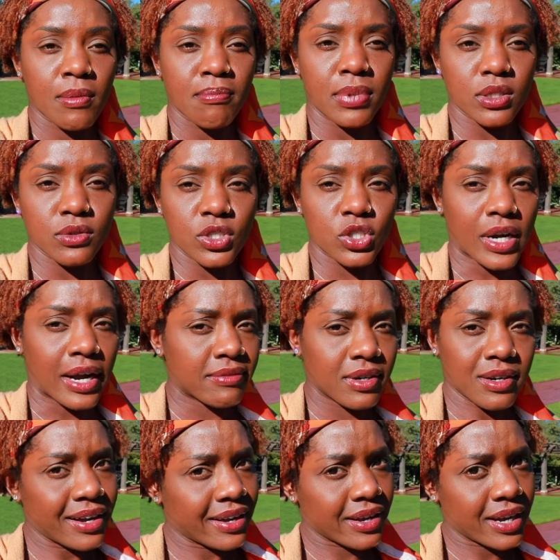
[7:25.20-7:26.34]
balloon
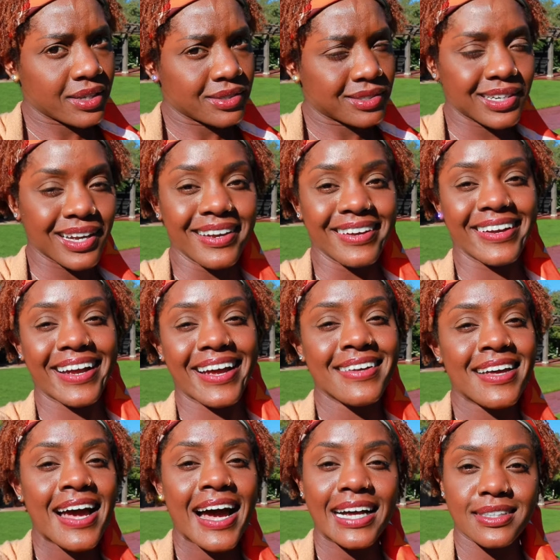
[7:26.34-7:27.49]
driver, I guess,
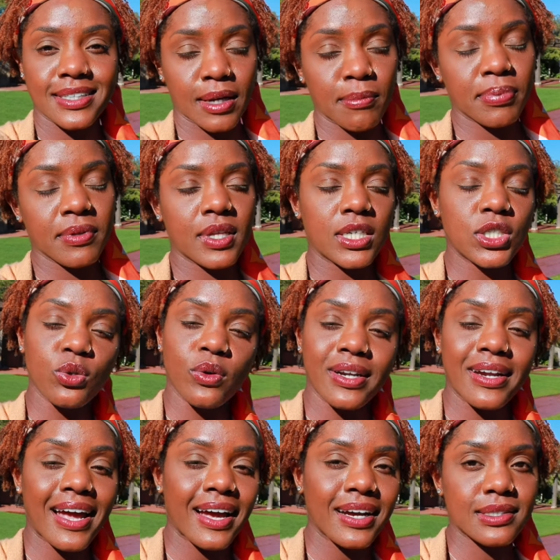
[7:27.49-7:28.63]
a tip. They do
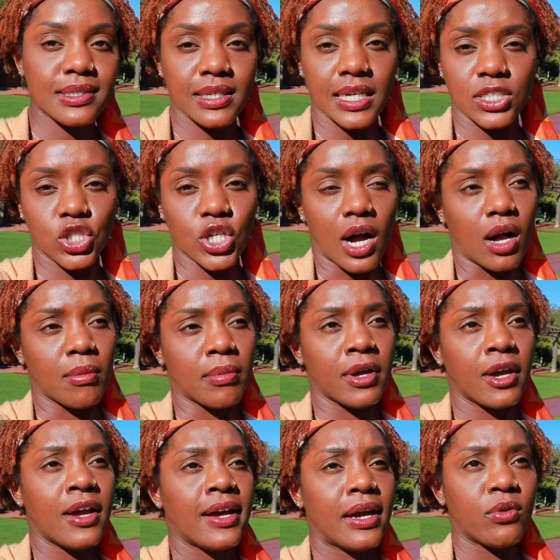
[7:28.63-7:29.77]
an excellent job.
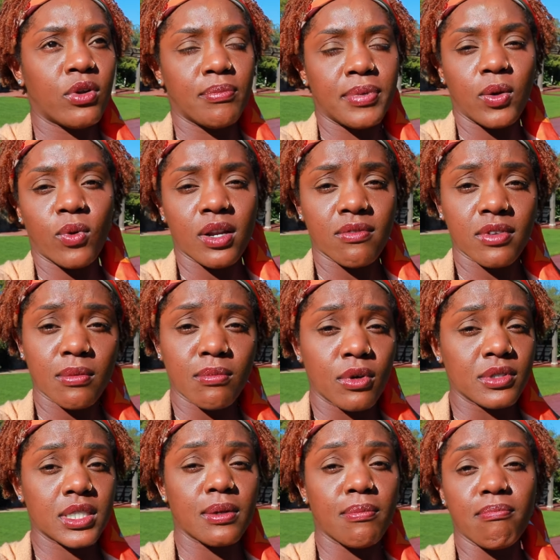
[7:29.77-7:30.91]
It will be one of the
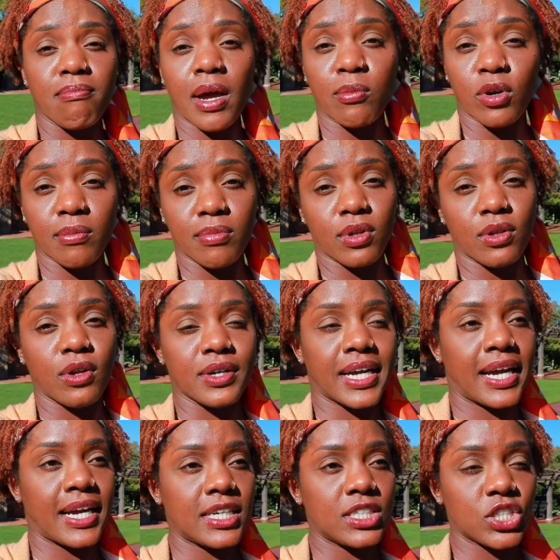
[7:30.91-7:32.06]
most memorable
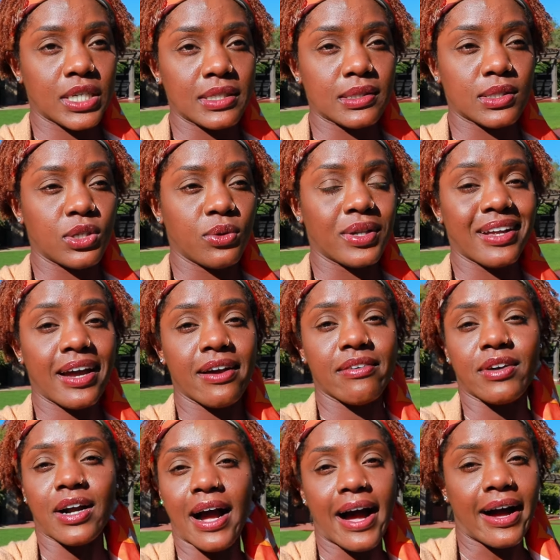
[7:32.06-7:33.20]
occasions you will
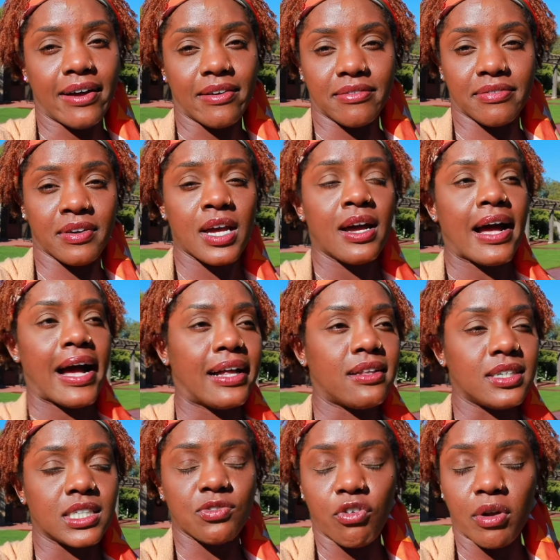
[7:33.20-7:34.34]
ever have. At
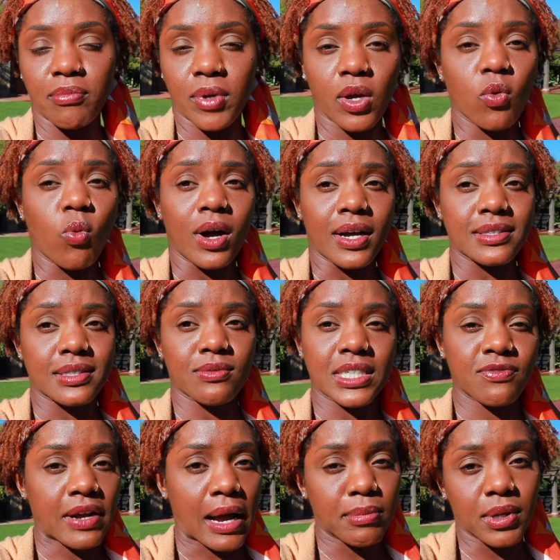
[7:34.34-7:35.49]
least for me, it was. It
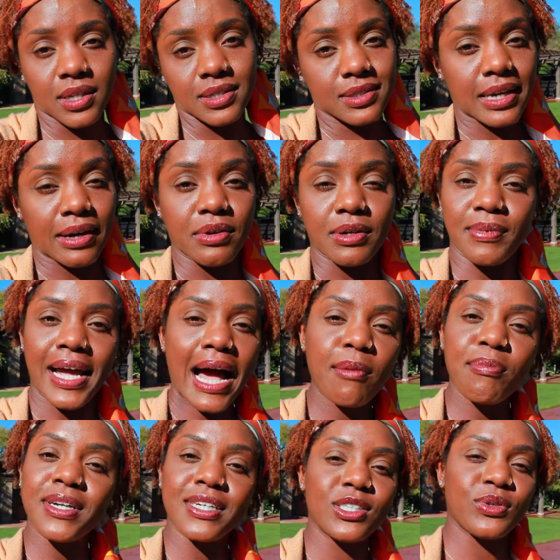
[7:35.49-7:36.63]
was fabulous. I would be
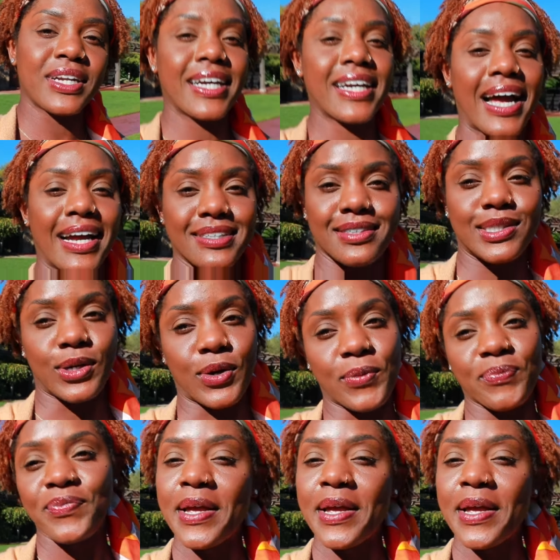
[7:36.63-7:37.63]
happy to do it again. So